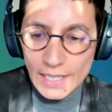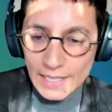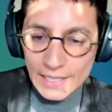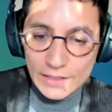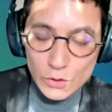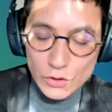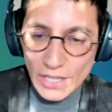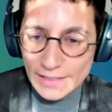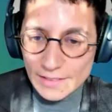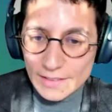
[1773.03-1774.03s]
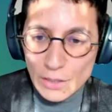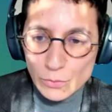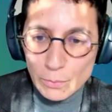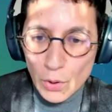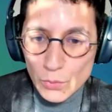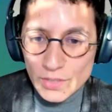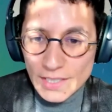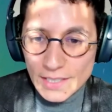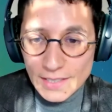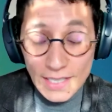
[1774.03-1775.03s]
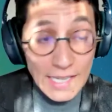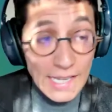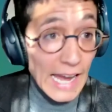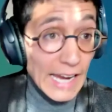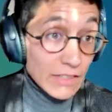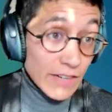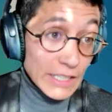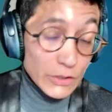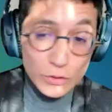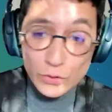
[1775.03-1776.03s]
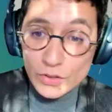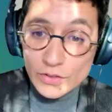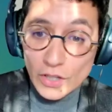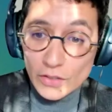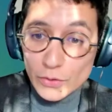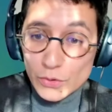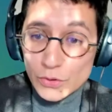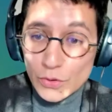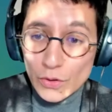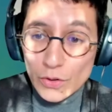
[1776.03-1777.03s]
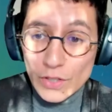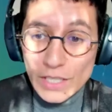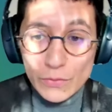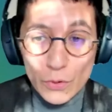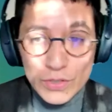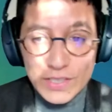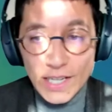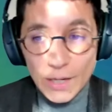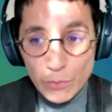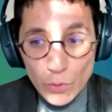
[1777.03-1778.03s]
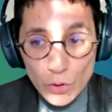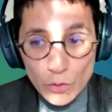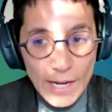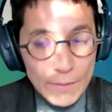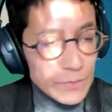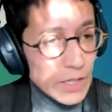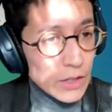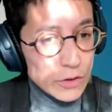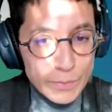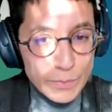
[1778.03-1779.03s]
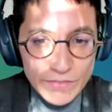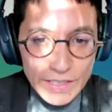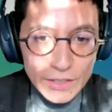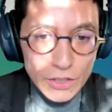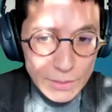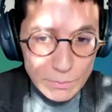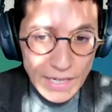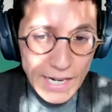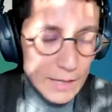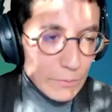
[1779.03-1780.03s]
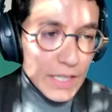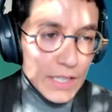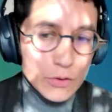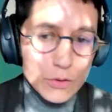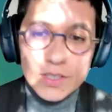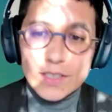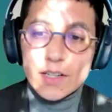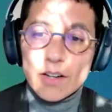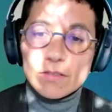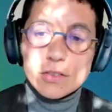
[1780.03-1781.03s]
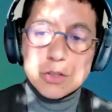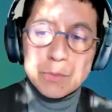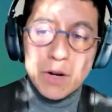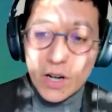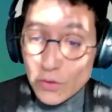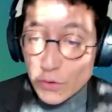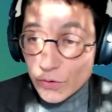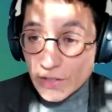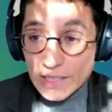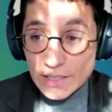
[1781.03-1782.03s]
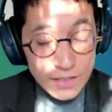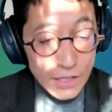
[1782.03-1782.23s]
in the chat that we posted. I invite you to consult also the E4CA program, the pavilion in Belém, and to discover, among other things,